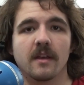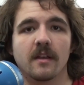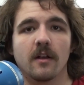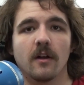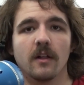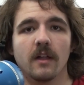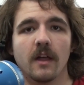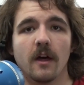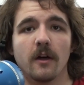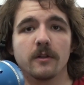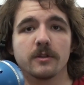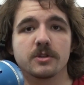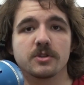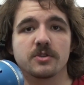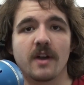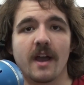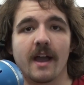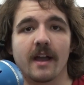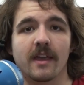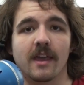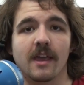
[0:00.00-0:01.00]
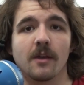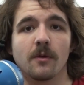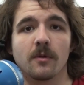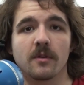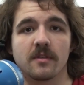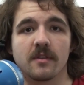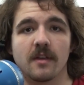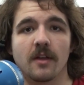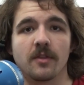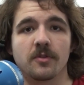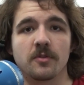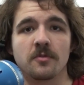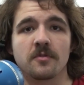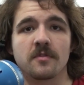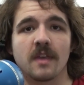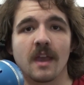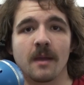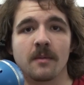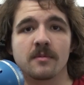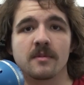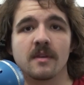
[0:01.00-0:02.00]
and all health tracking was done through
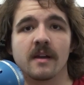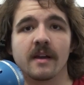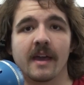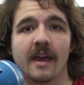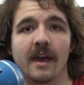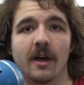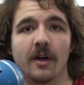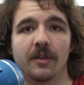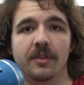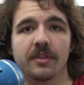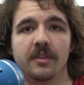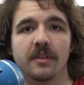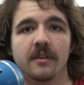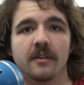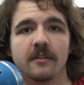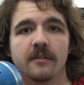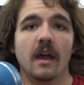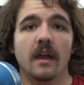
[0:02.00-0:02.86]
Samsung Health.